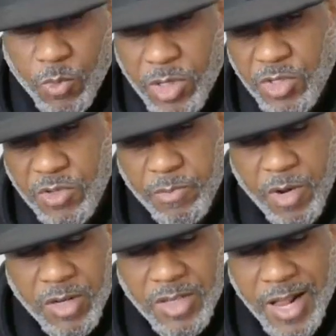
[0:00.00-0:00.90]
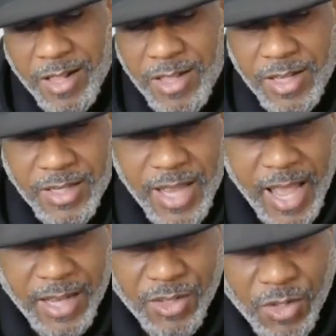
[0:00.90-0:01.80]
Once you sponsor, I'll contact